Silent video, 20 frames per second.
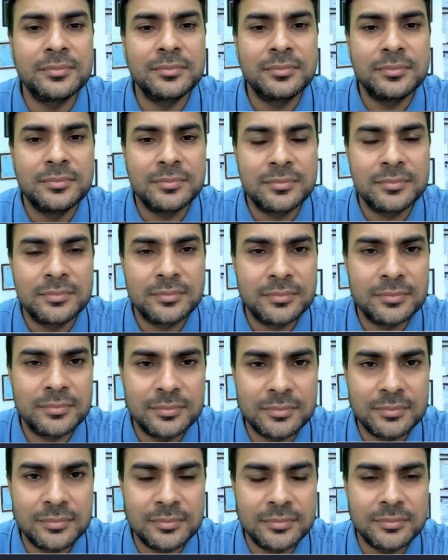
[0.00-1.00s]

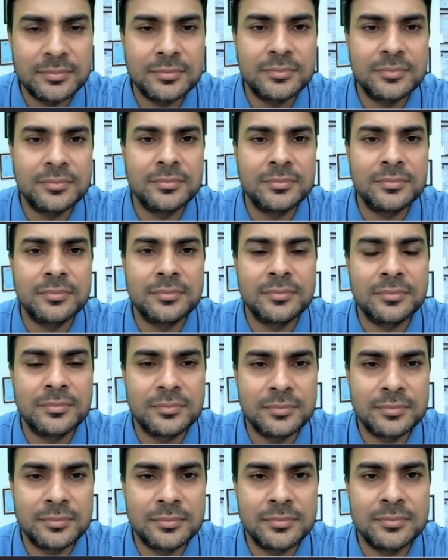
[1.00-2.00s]

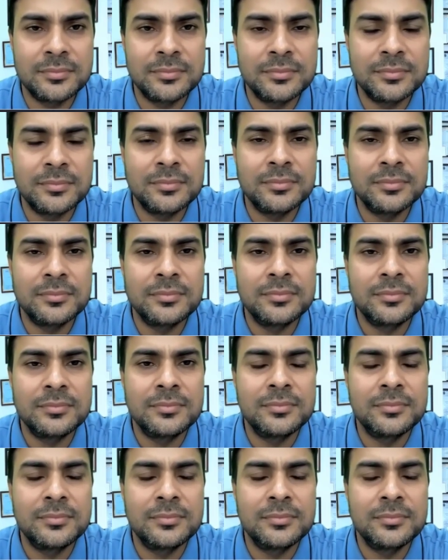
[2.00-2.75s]
(not speaking)